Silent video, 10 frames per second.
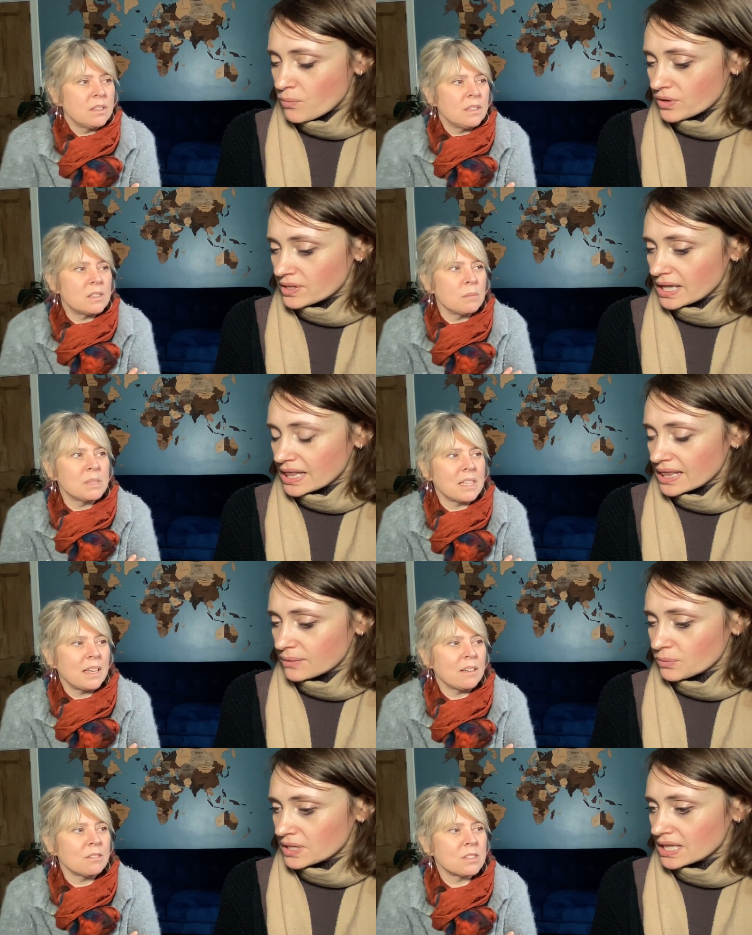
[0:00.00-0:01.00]
Speaker 1: one of
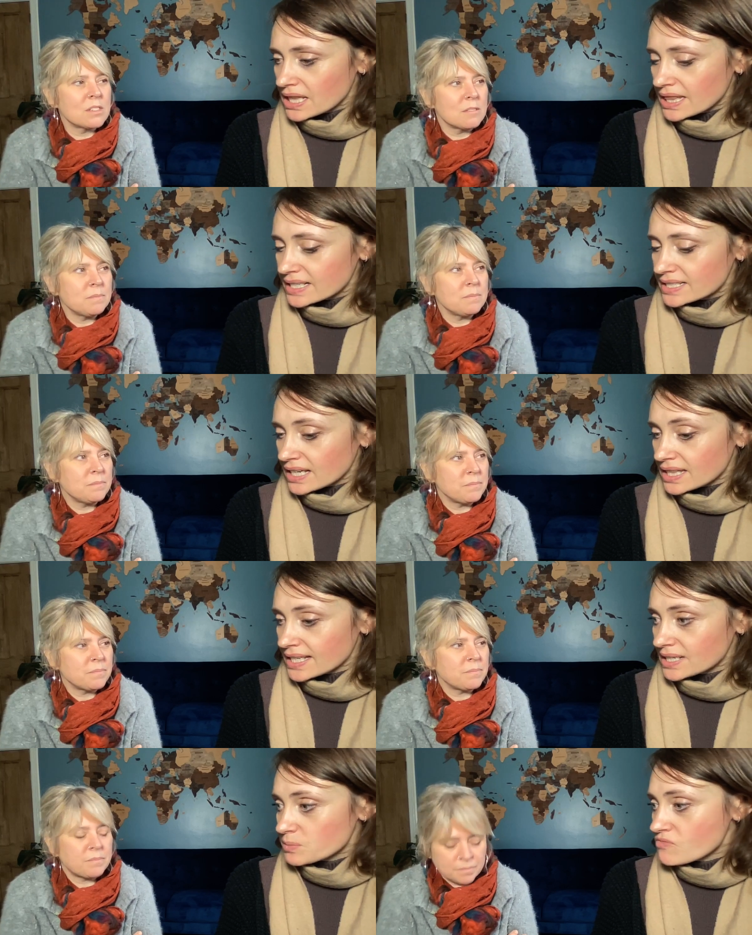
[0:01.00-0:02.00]
the one of the things that I
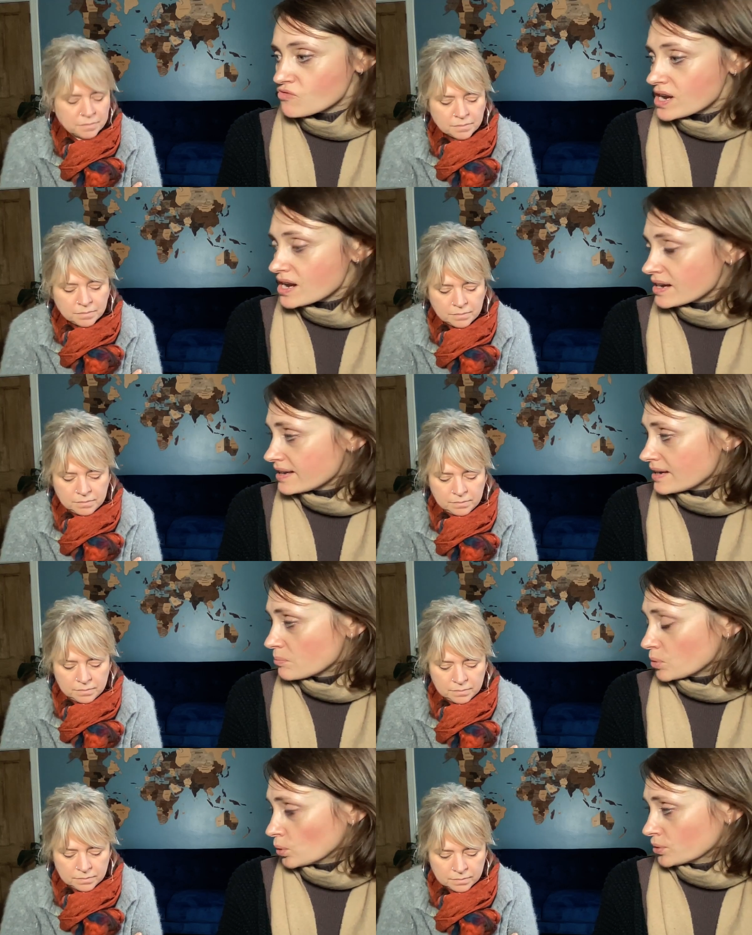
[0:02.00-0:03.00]
think has been really
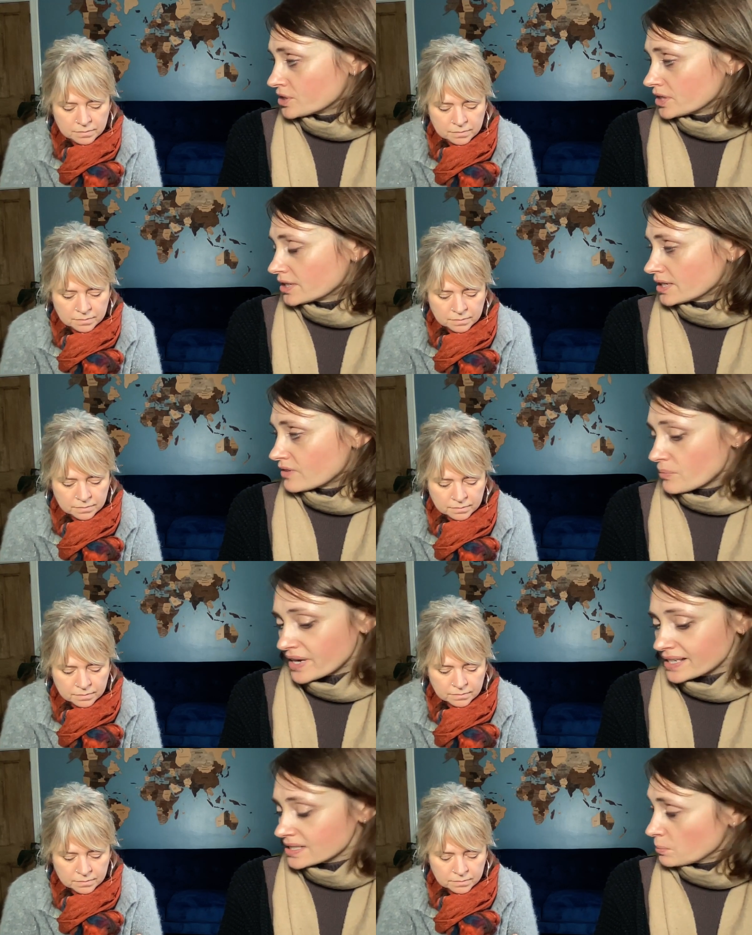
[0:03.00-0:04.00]
important from
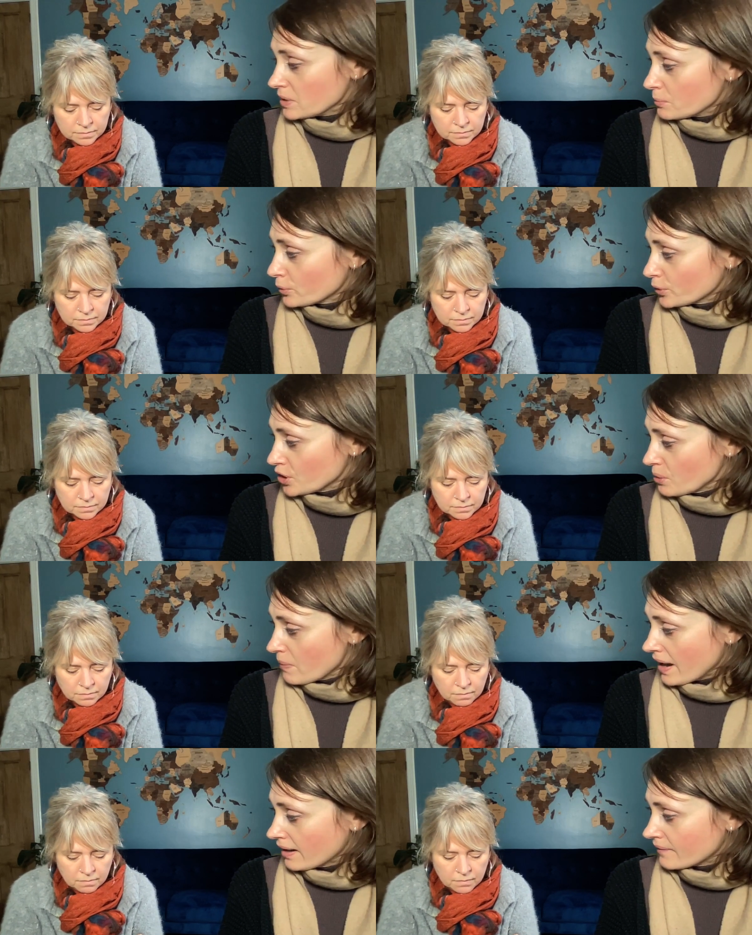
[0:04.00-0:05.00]
that is the people that you
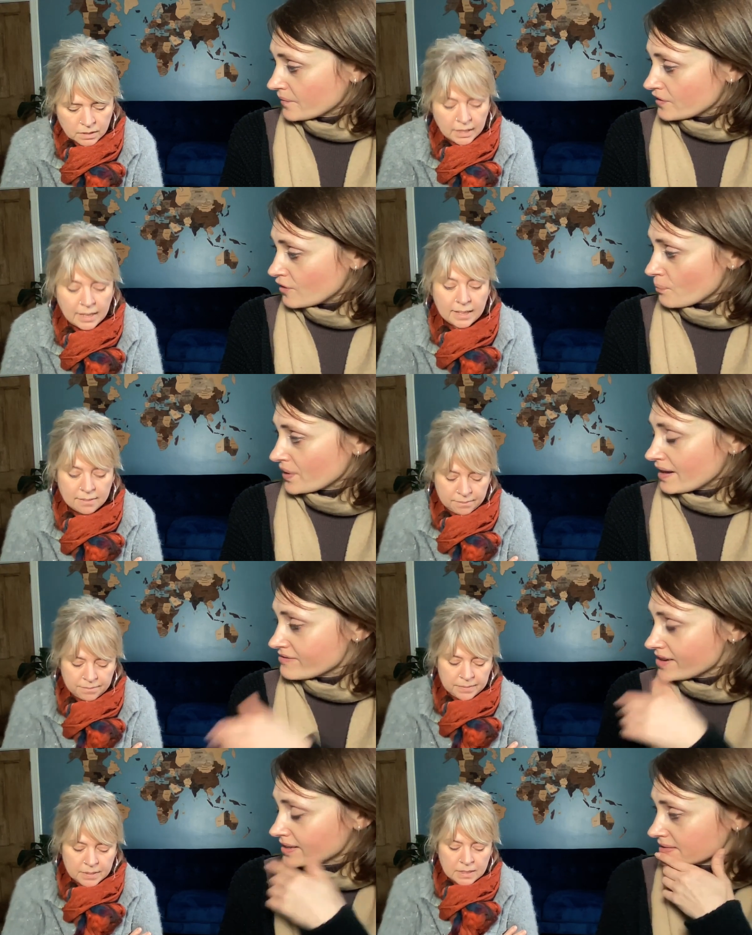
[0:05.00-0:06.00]
met yeah. from
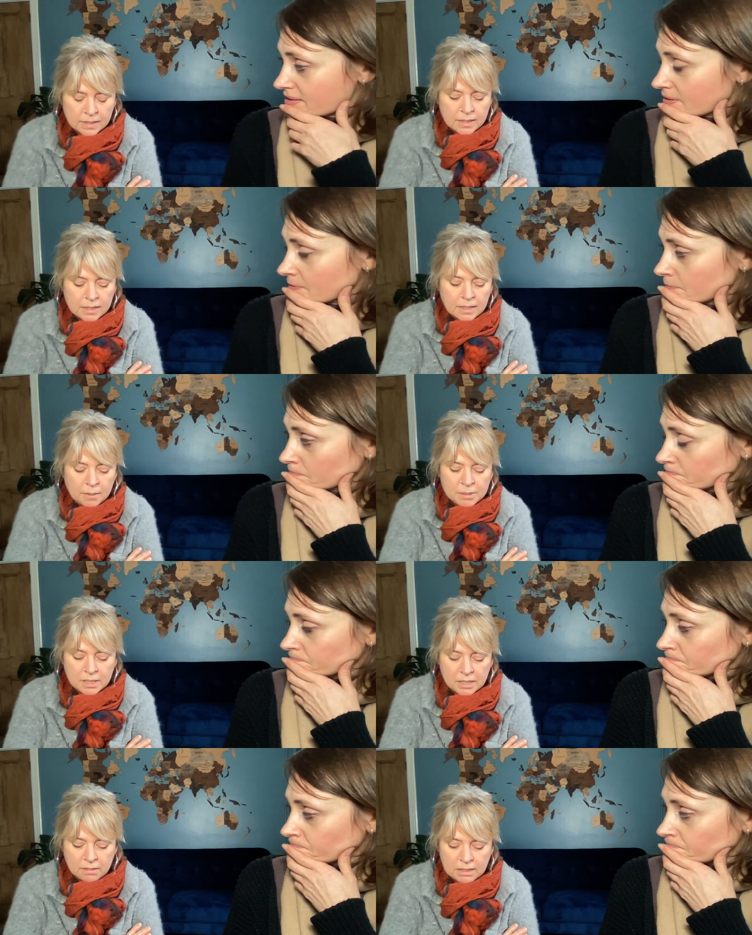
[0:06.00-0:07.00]
that
Speaker 2: event.
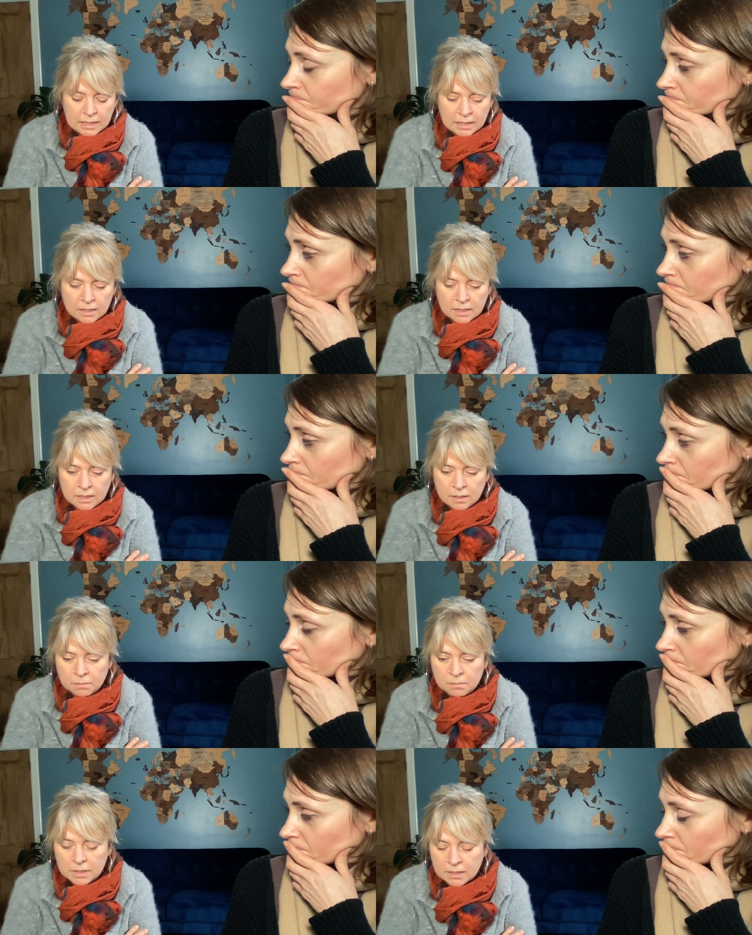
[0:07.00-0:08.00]
Absolutely.
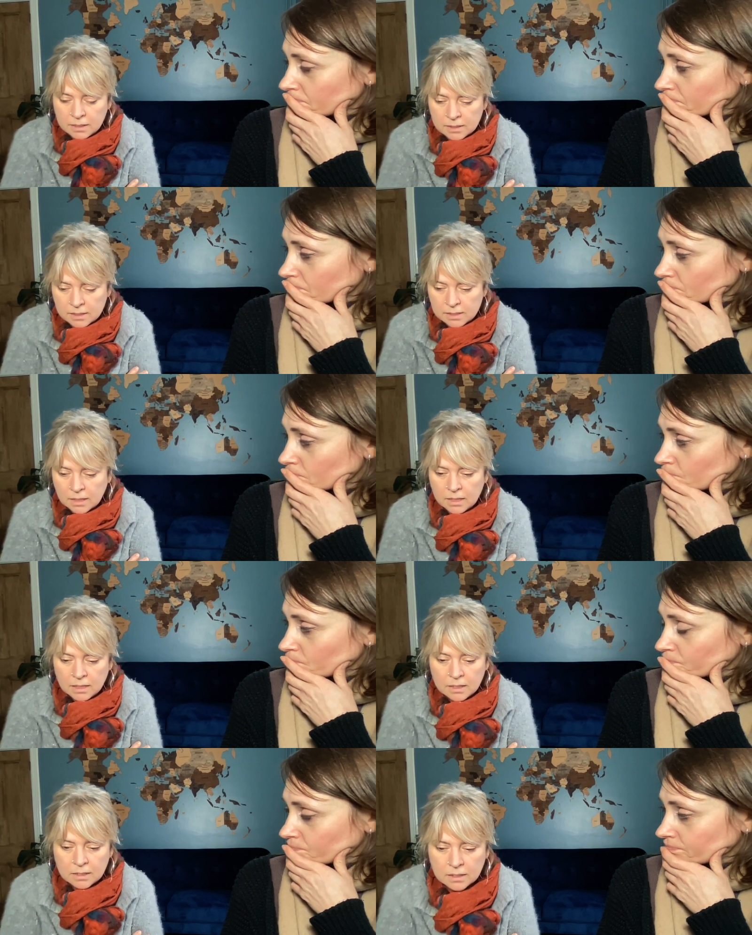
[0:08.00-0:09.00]
Um, there's
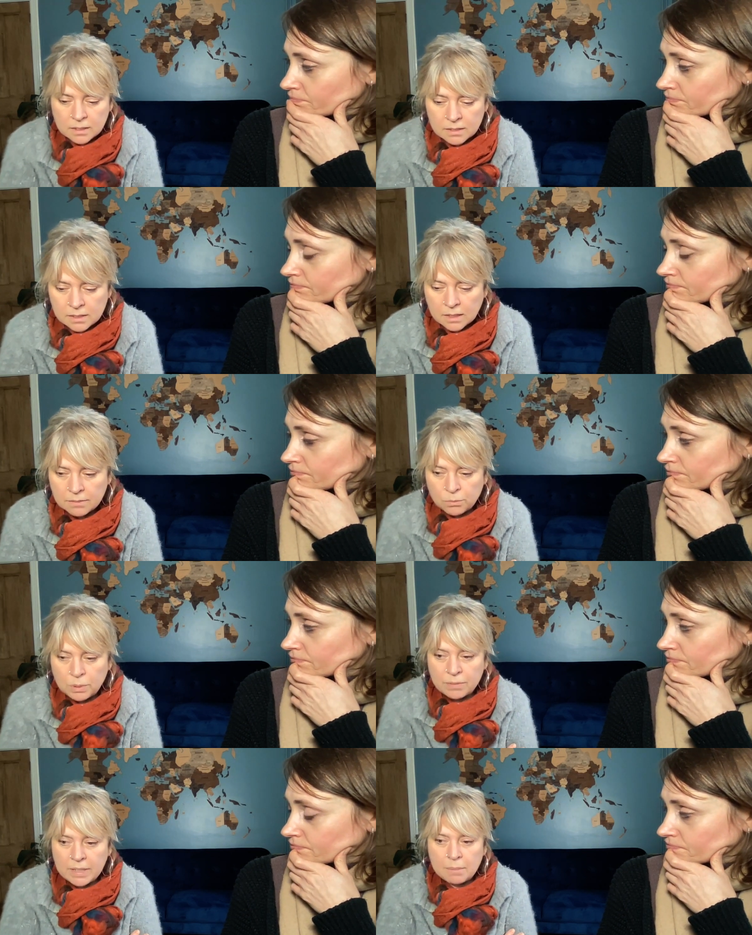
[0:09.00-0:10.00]
there's I've,
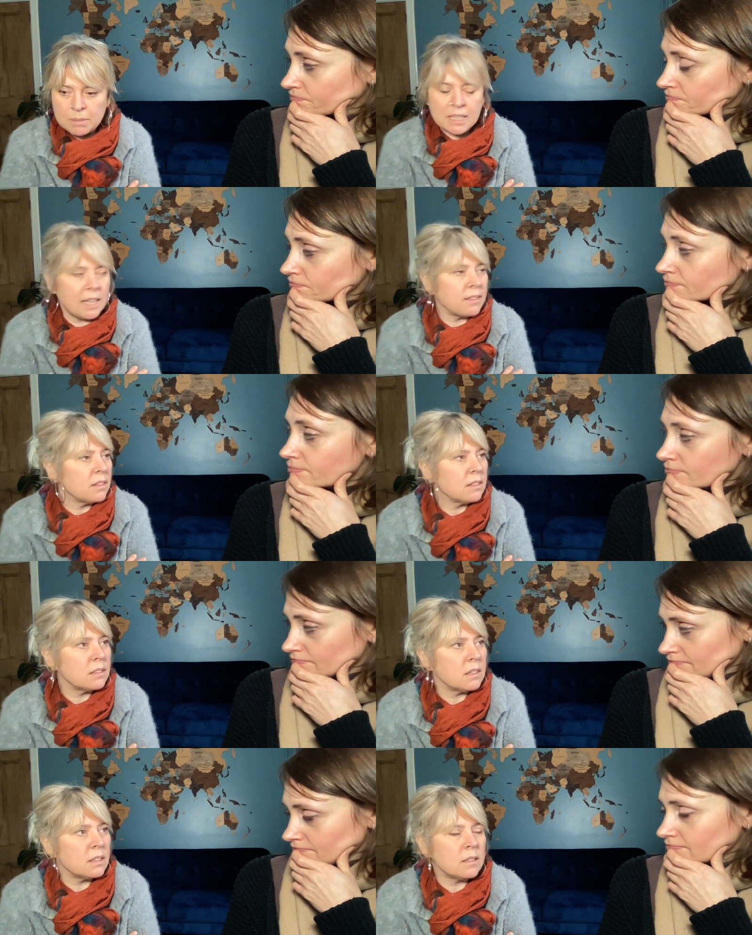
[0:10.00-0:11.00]
we've kept together.
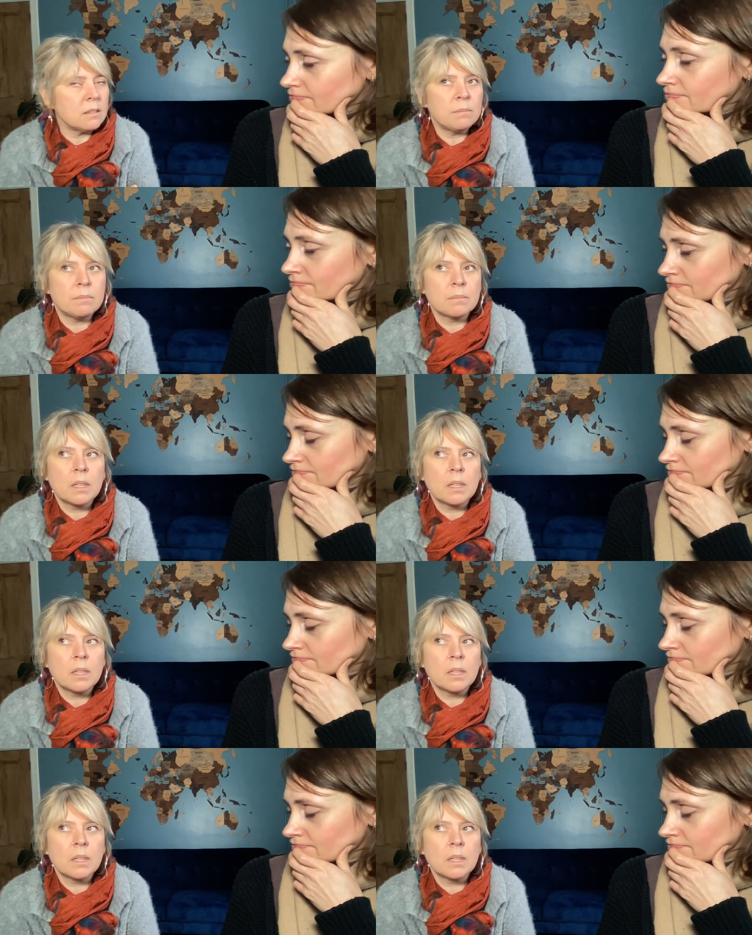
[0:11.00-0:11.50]
Um,